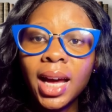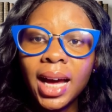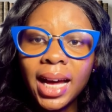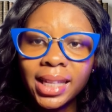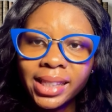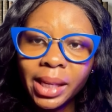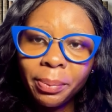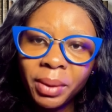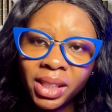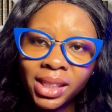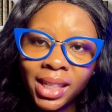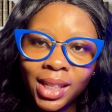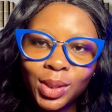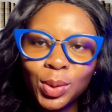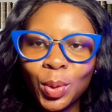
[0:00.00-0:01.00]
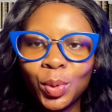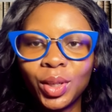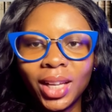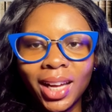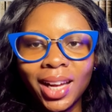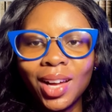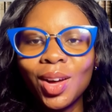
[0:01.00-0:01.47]
As a business
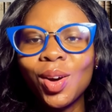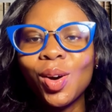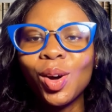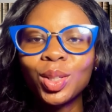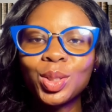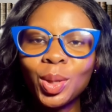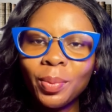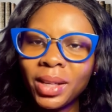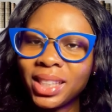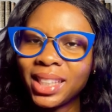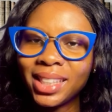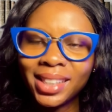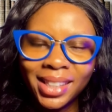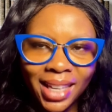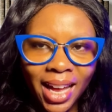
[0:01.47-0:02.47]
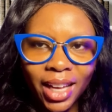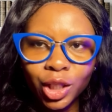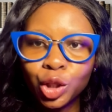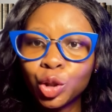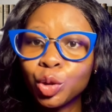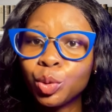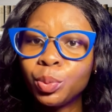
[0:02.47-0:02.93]
owner, automating
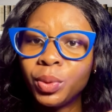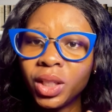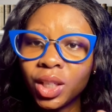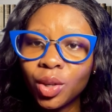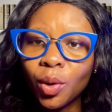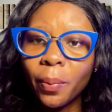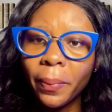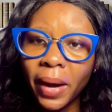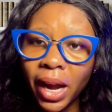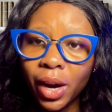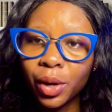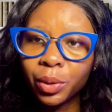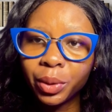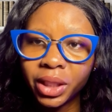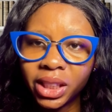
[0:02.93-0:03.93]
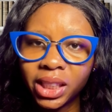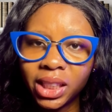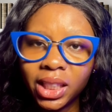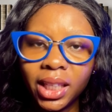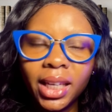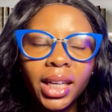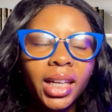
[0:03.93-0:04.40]
tasks should be your
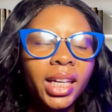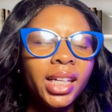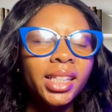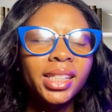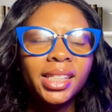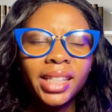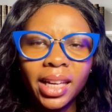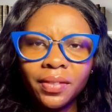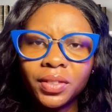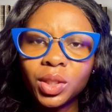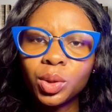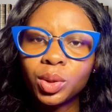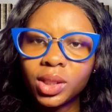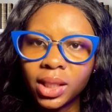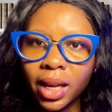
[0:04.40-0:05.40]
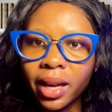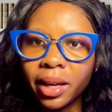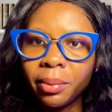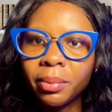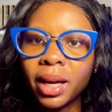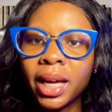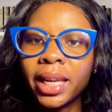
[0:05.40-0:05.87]
priority. It saves you
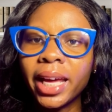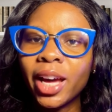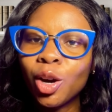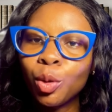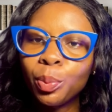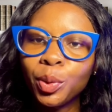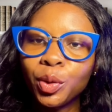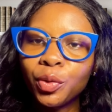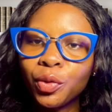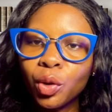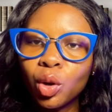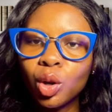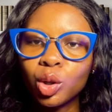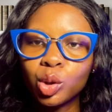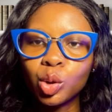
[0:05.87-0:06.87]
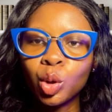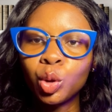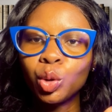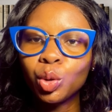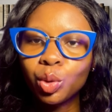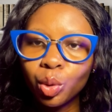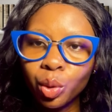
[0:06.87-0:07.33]
time and help you focus
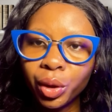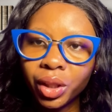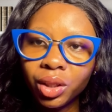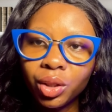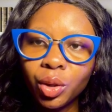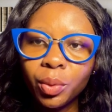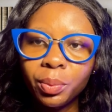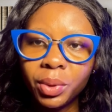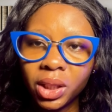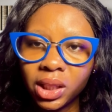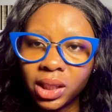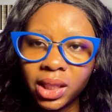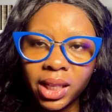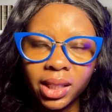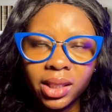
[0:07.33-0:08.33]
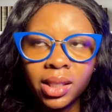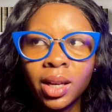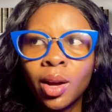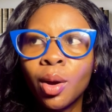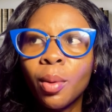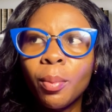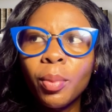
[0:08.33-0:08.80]
on growing your business.
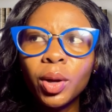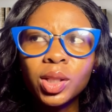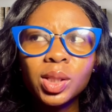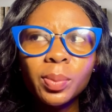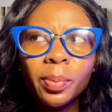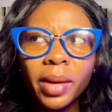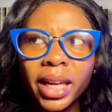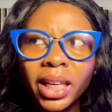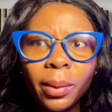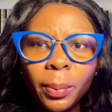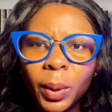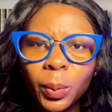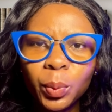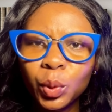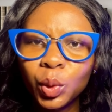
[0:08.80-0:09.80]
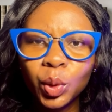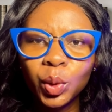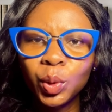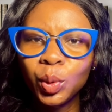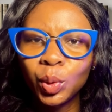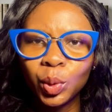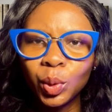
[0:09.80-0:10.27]
But many people
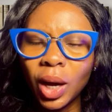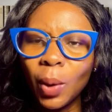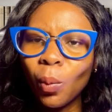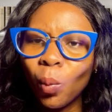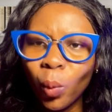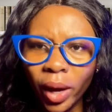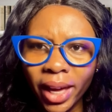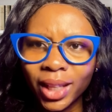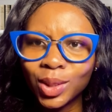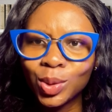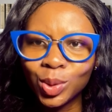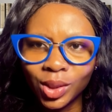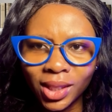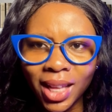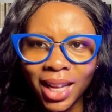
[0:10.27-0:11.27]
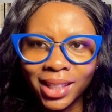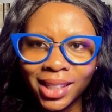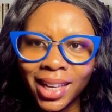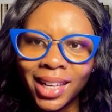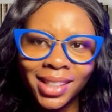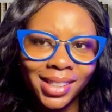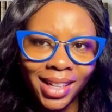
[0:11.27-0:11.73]
don't know where to
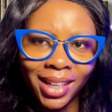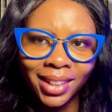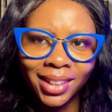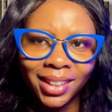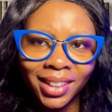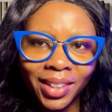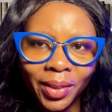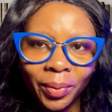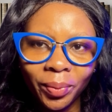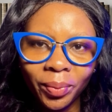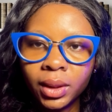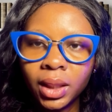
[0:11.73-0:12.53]
start exactly.